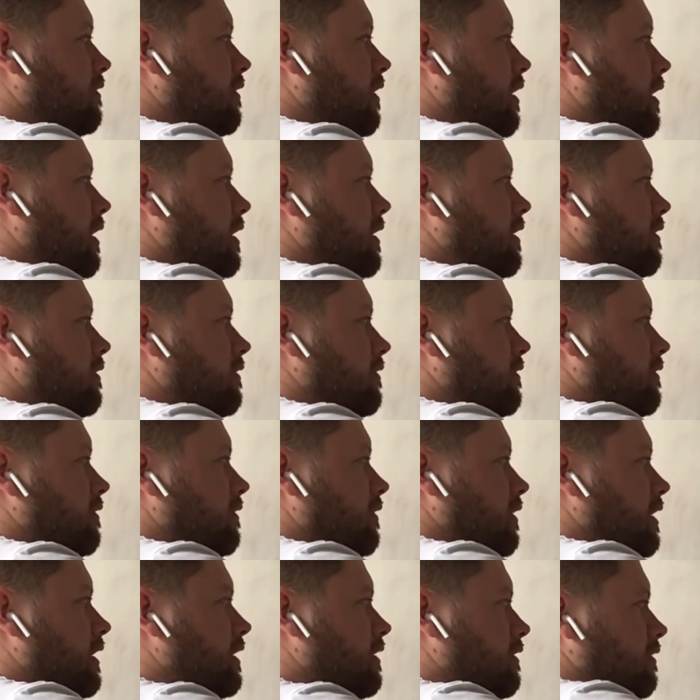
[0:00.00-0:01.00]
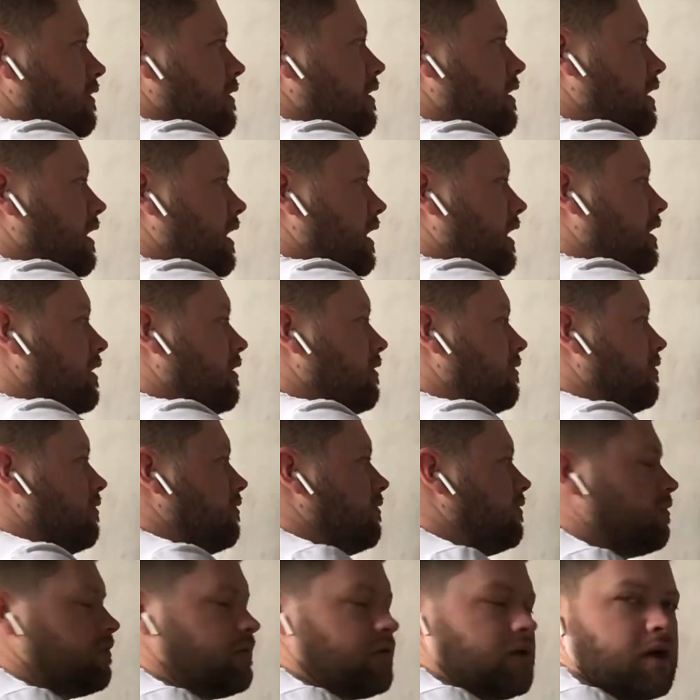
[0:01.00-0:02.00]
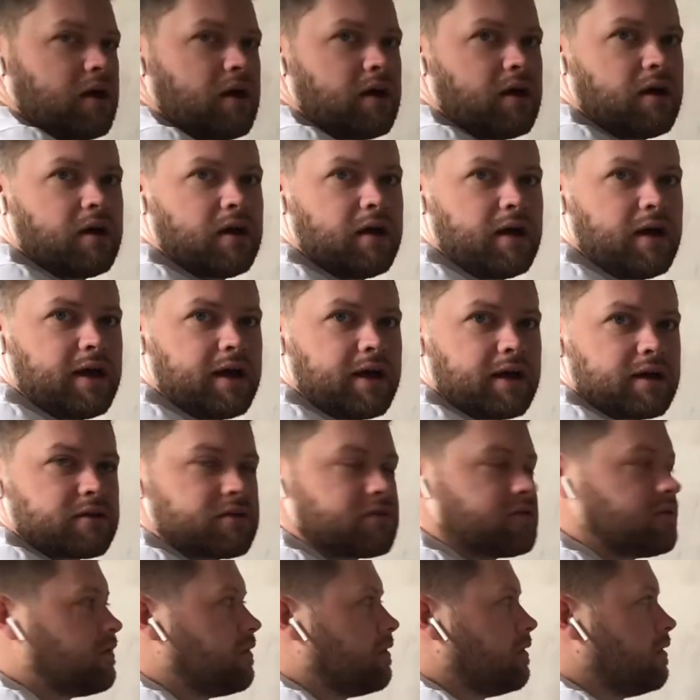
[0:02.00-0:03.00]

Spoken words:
and it's into the negative x.